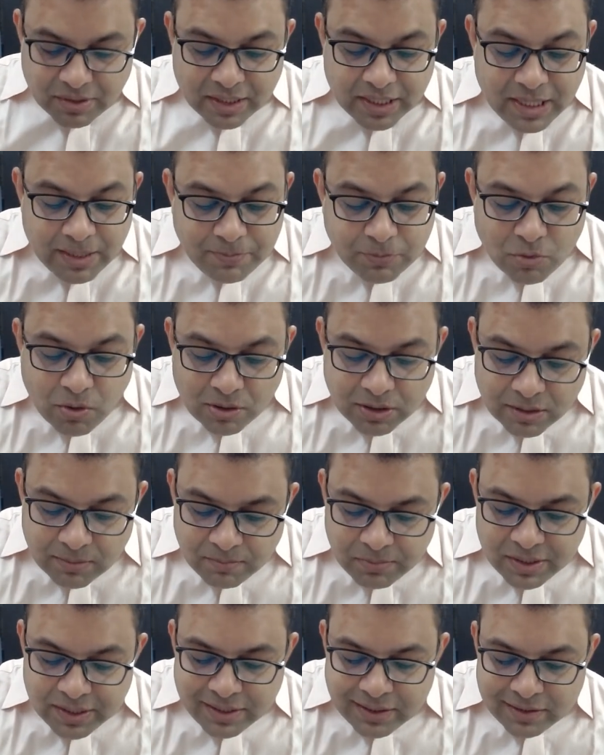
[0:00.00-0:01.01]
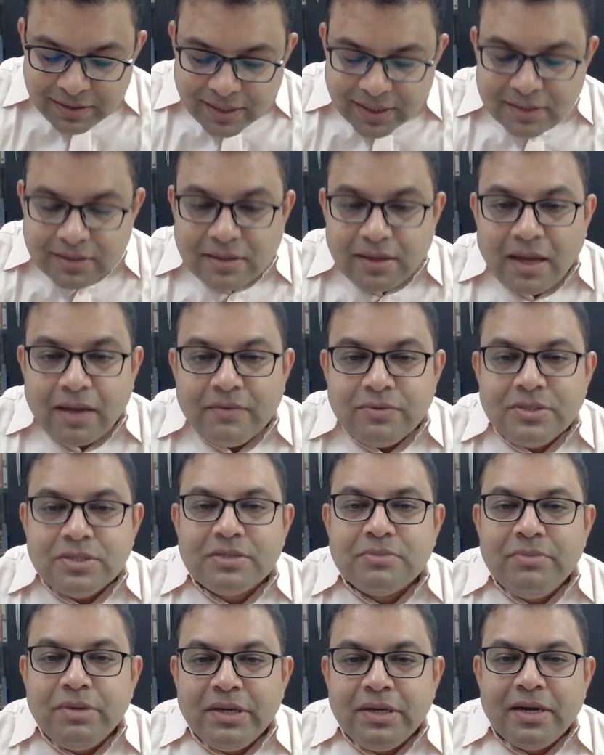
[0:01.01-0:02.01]
Keep contemplating death. I've
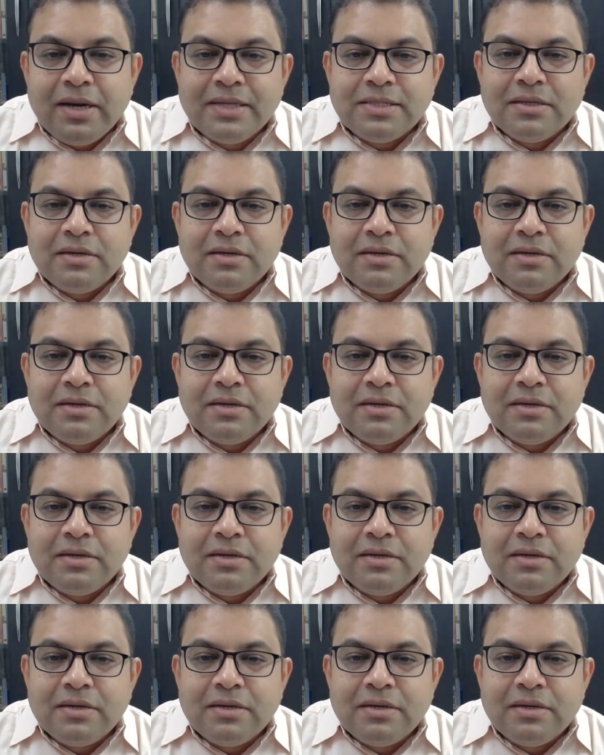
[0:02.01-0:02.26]
just made it as